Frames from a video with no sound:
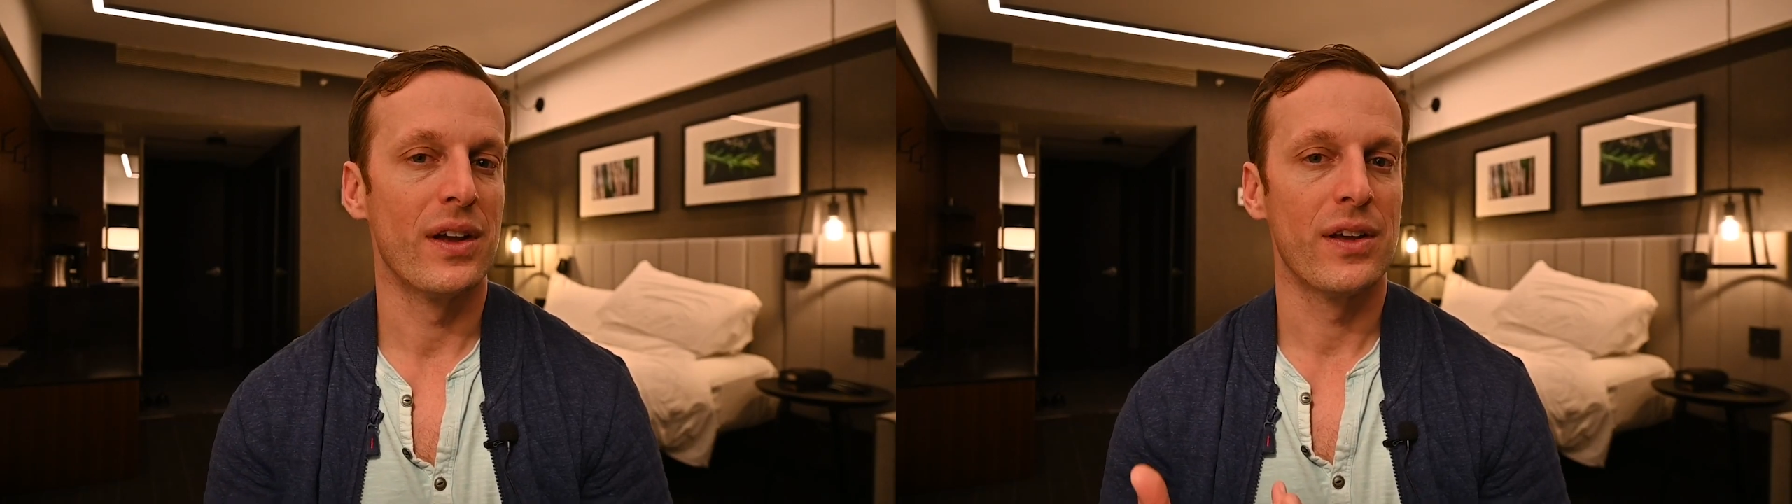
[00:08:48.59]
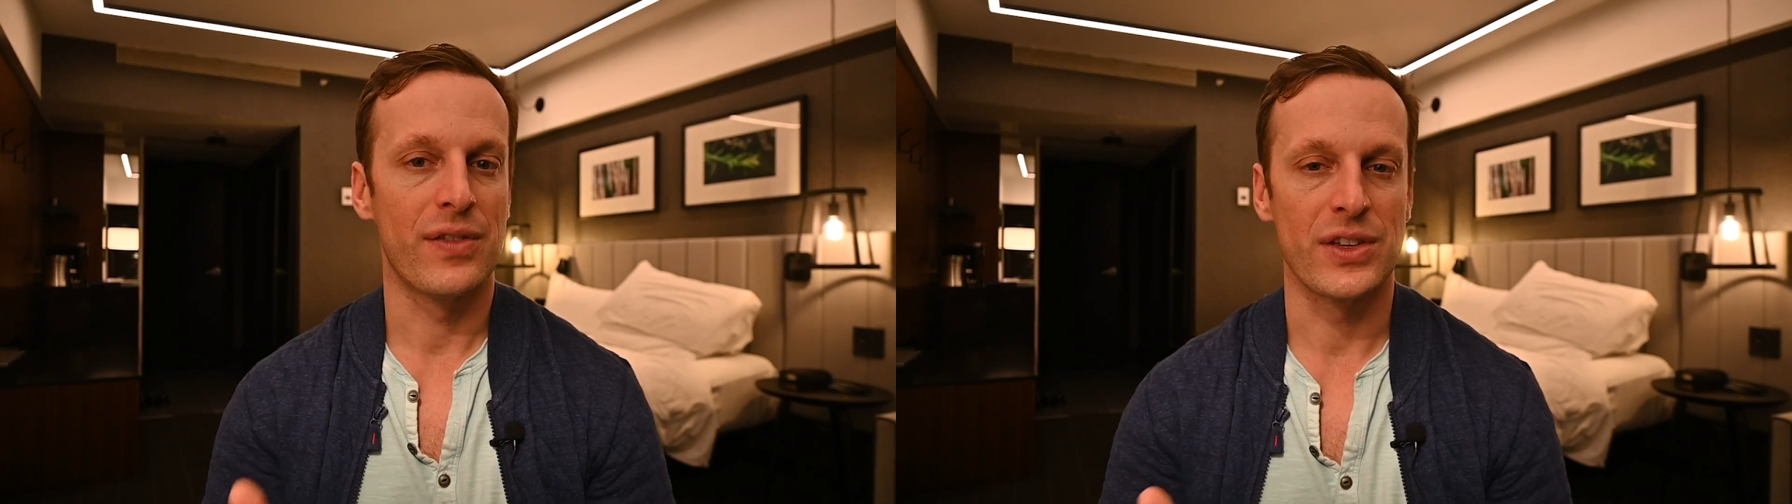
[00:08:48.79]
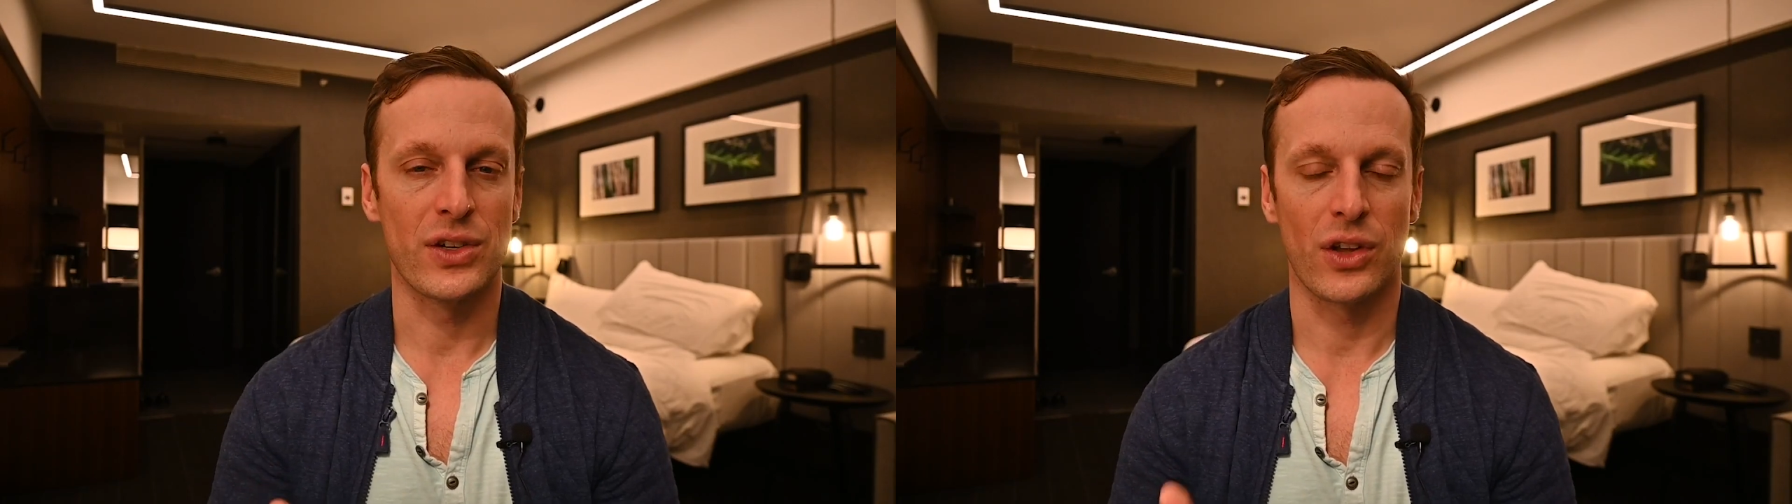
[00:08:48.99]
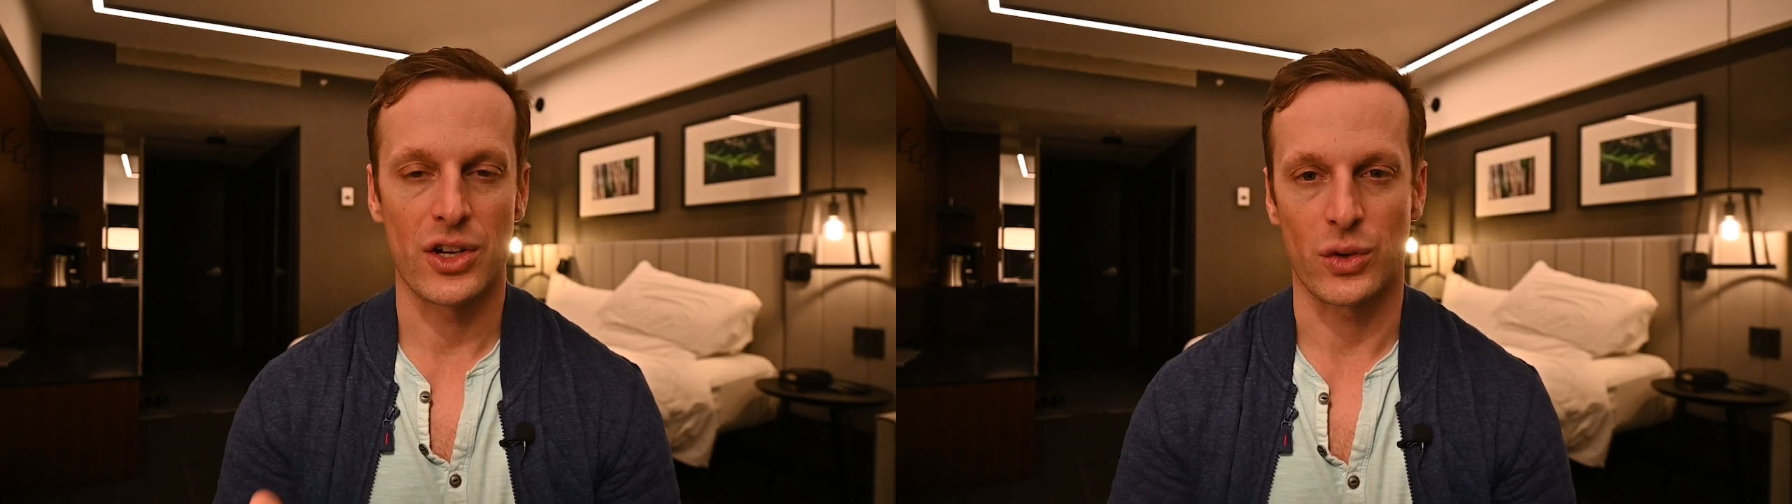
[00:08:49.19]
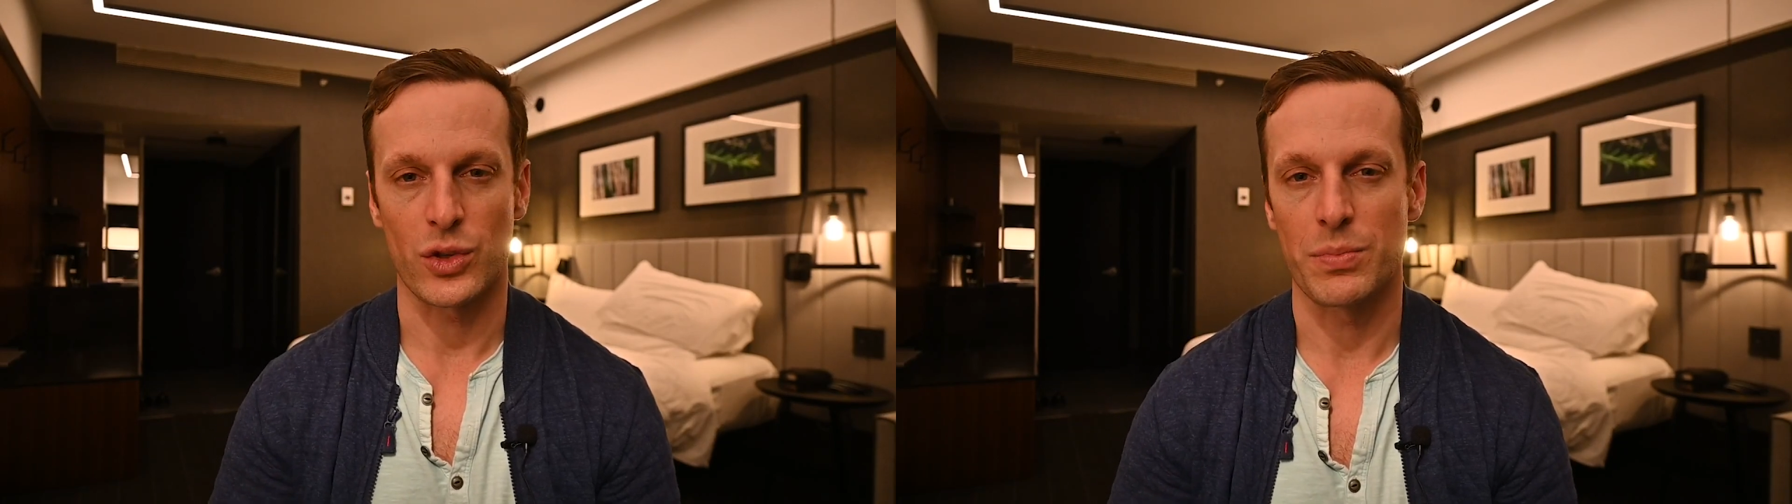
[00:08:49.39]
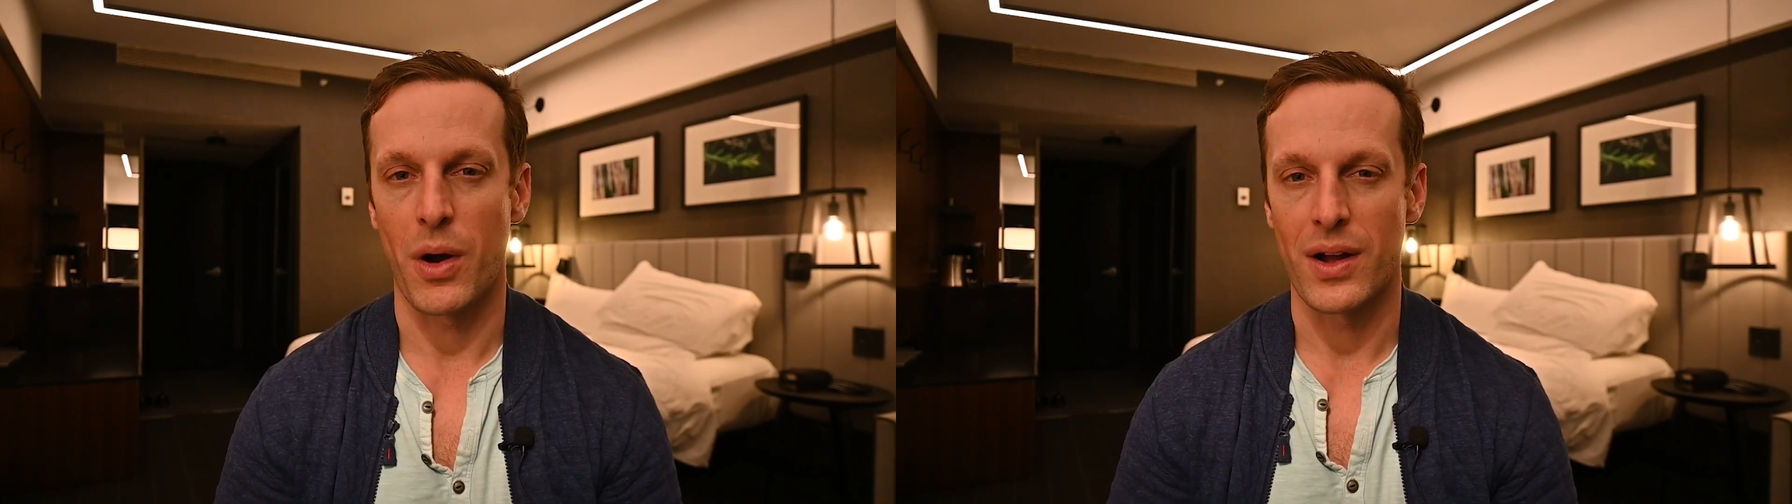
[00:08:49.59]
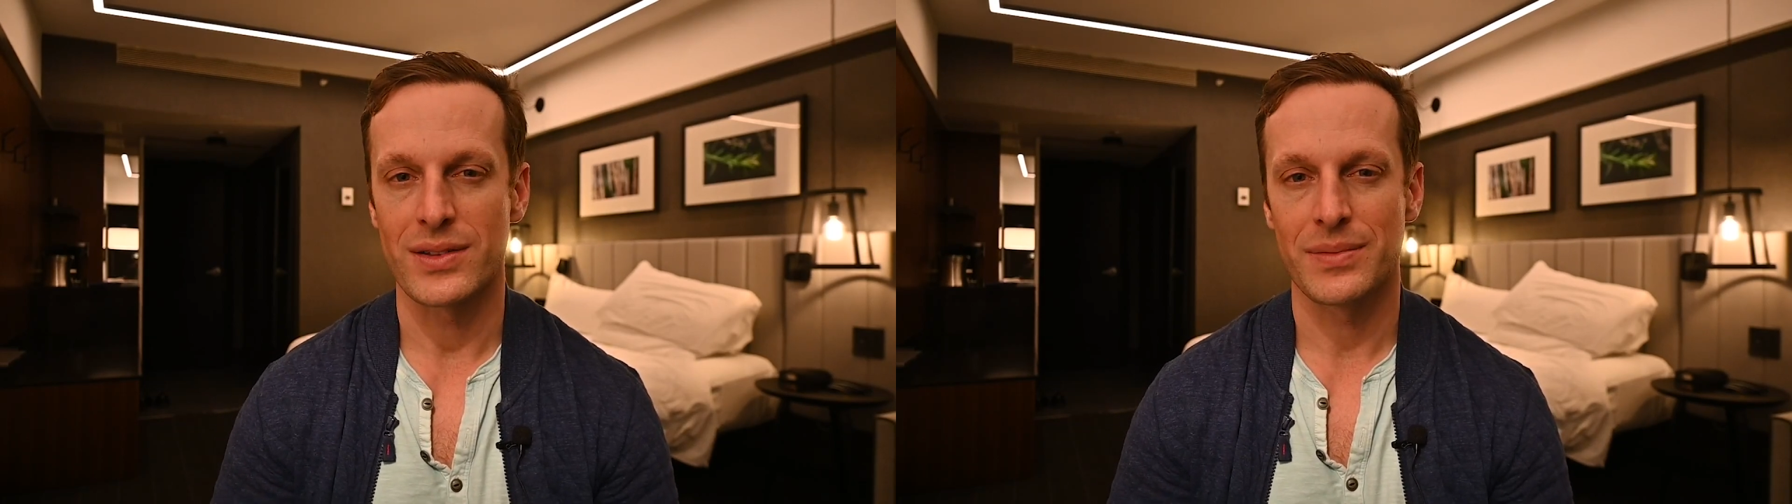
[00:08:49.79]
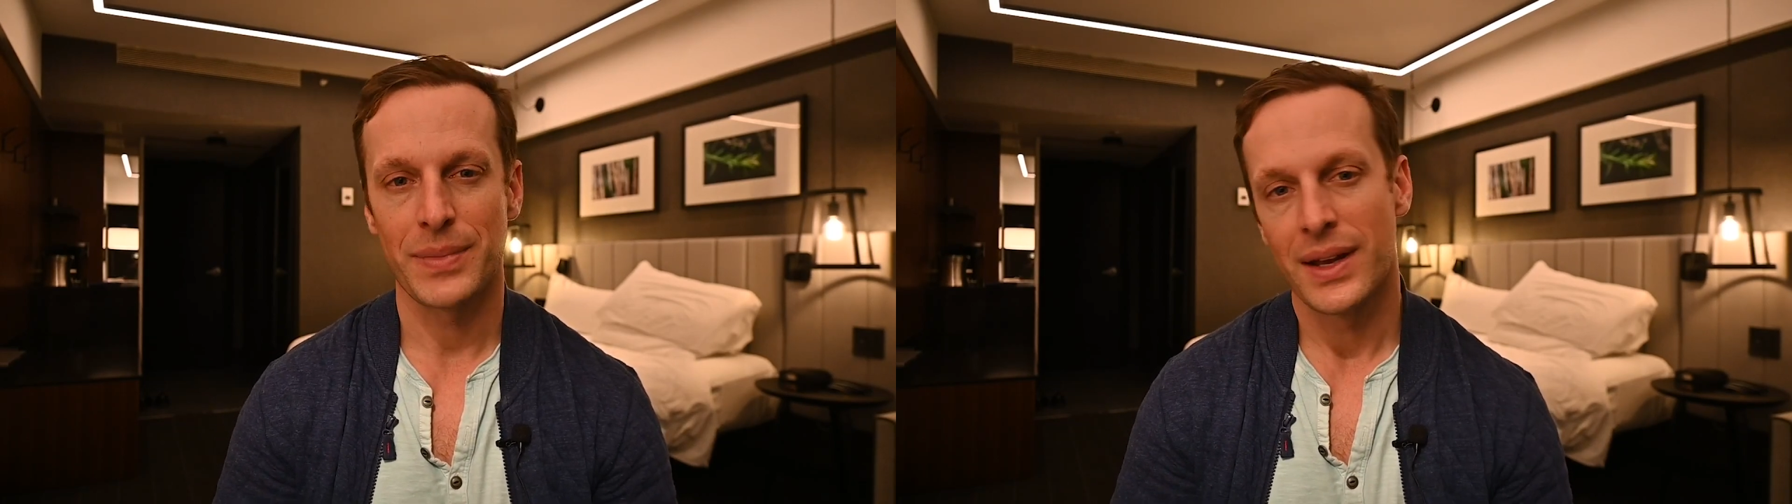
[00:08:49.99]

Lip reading: physiologic response.